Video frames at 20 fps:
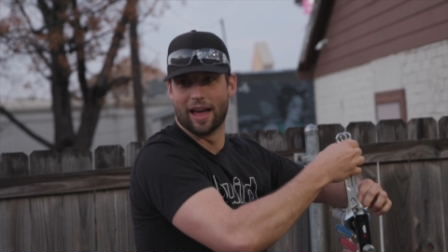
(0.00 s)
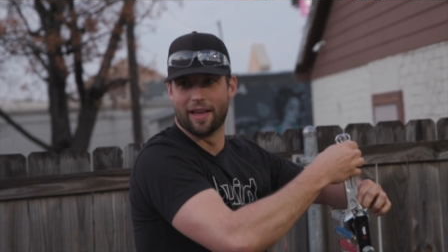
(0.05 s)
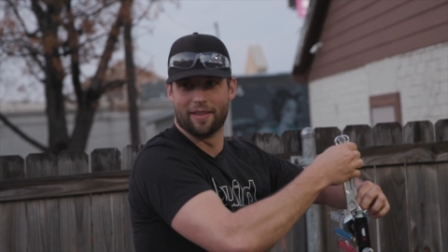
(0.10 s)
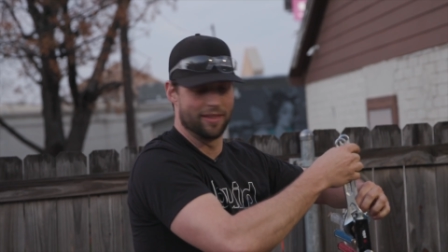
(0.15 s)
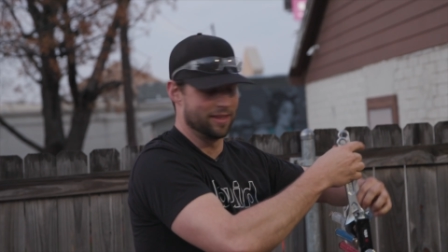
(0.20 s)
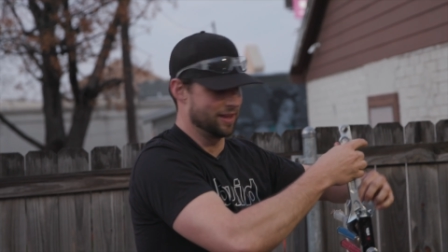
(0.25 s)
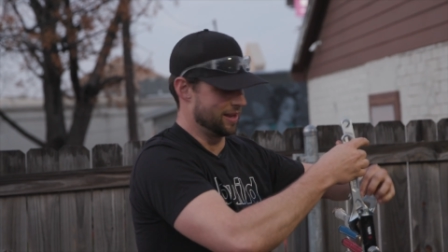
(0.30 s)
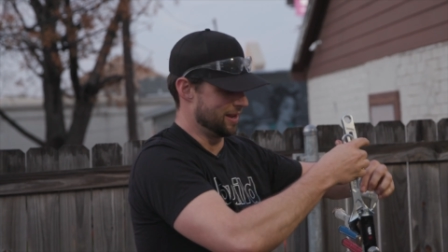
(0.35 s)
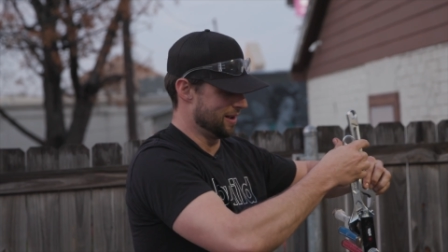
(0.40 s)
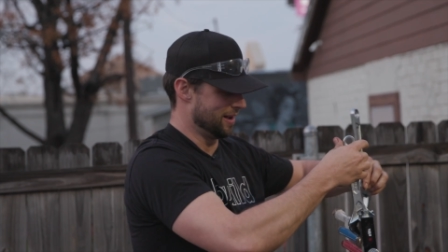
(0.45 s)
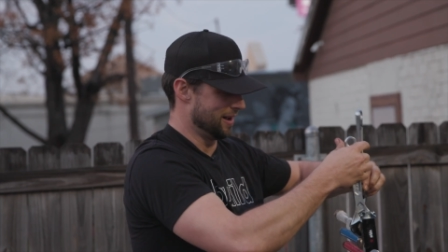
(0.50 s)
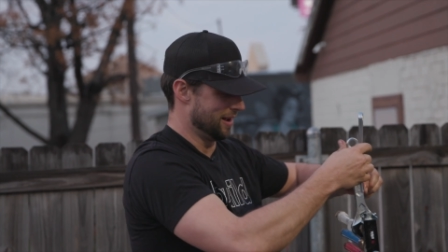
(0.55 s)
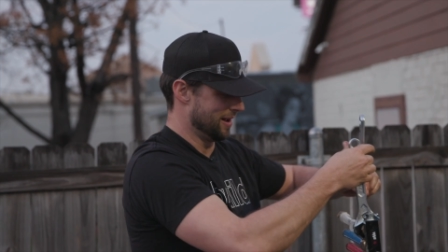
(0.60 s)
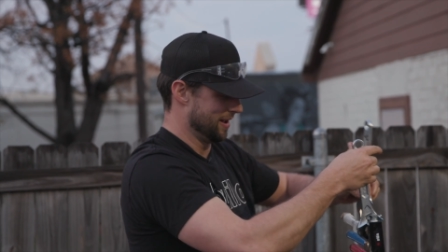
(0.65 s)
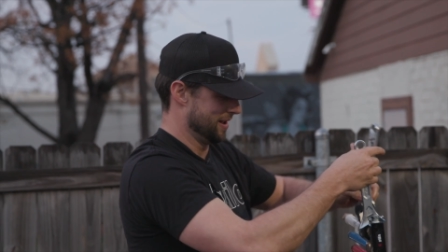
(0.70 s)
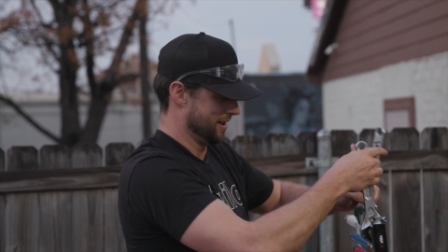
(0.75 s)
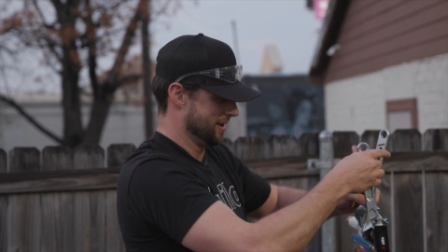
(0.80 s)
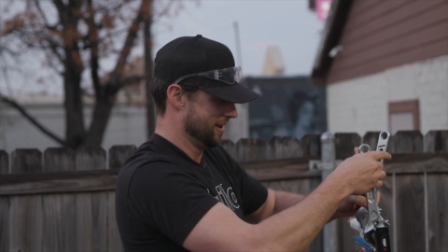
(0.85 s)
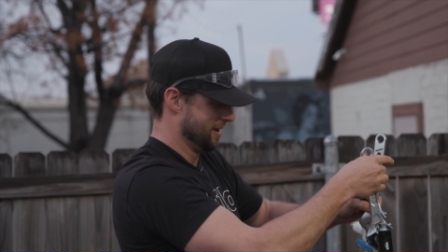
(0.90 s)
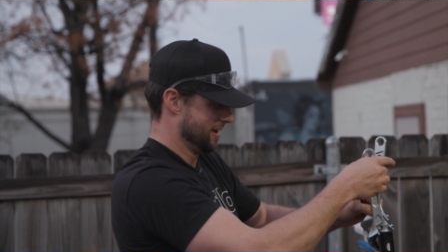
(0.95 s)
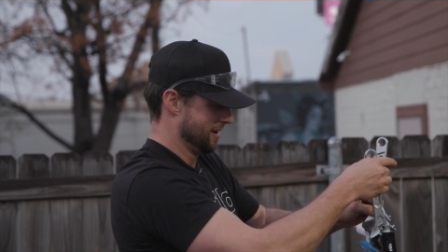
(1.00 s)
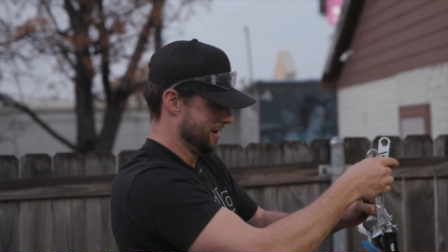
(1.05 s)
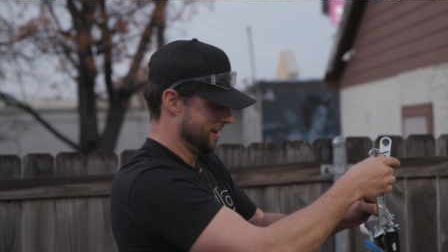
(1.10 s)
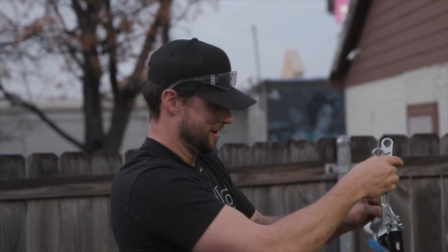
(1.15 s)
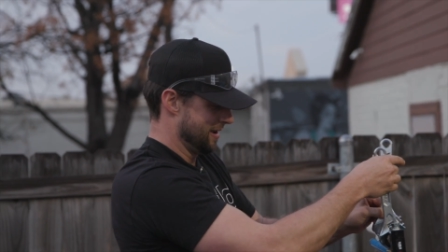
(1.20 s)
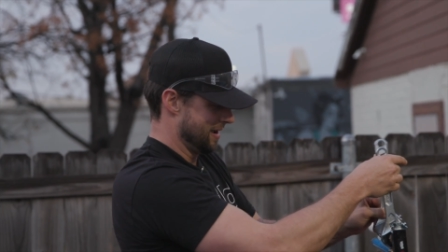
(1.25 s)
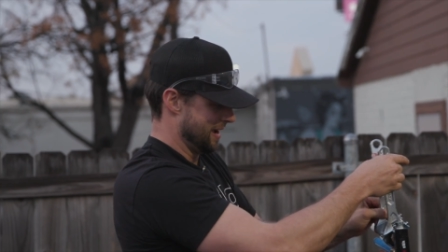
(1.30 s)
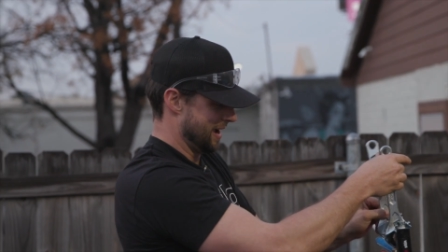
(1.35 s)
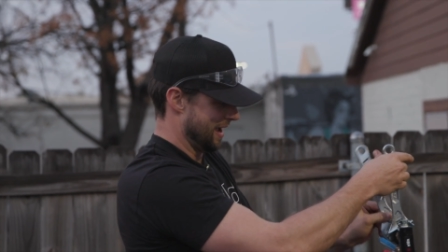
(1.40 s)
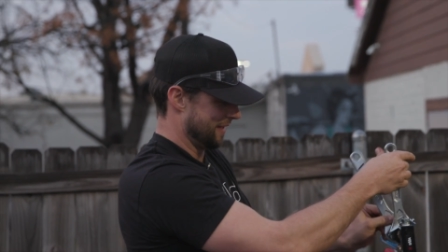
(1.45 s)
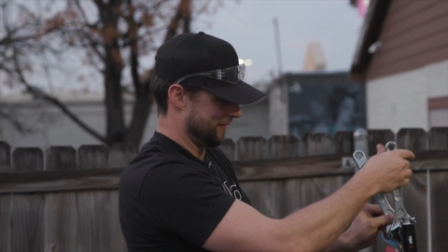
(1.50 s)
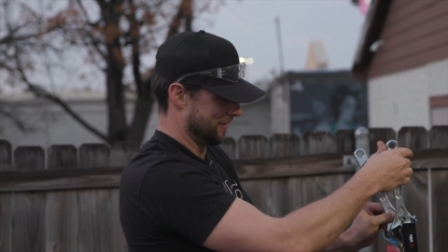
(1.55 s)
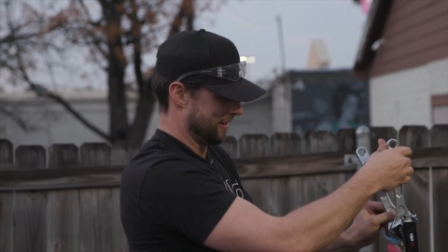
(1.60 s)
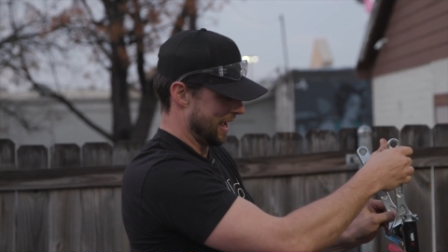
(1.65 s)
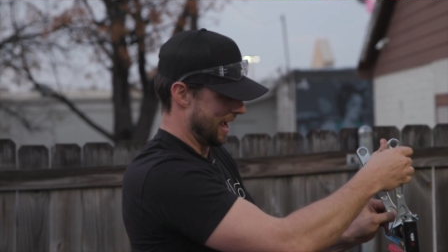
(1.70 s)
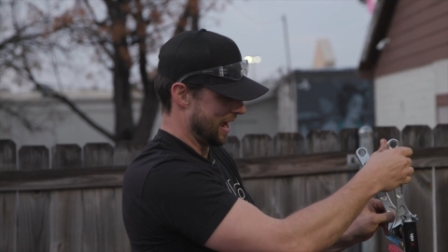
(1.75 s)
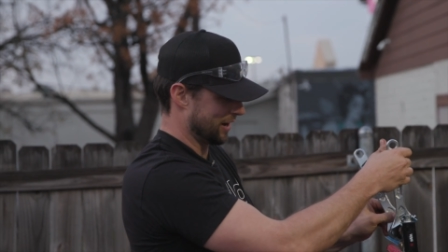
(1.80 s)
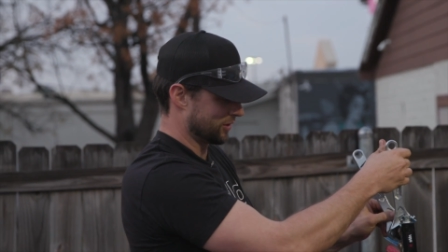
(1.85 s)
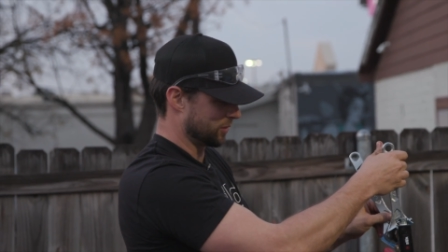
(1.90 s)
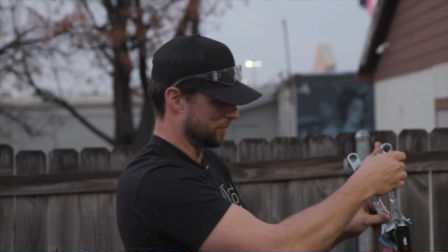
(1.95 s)
at the uh, at
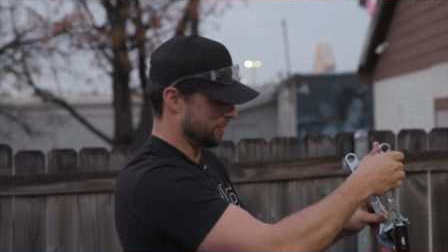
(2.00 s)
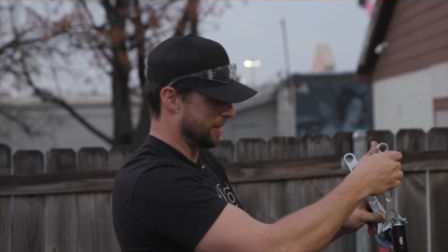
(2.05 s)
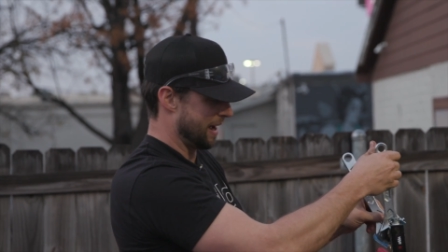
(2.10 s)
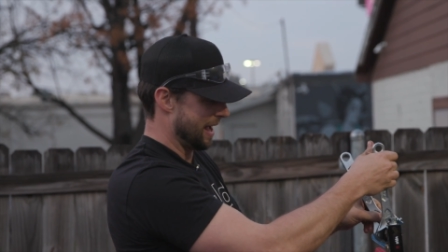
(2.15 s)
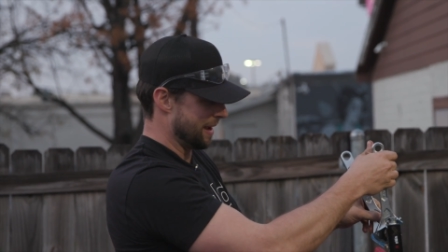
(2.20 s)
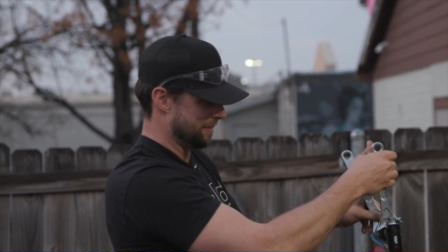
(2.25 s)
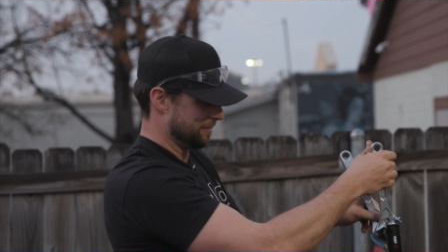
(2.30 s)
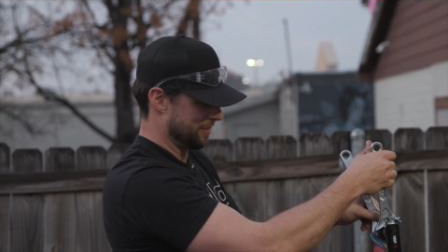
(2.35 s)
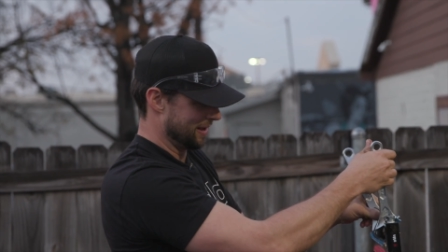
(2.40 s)
the actual pipe.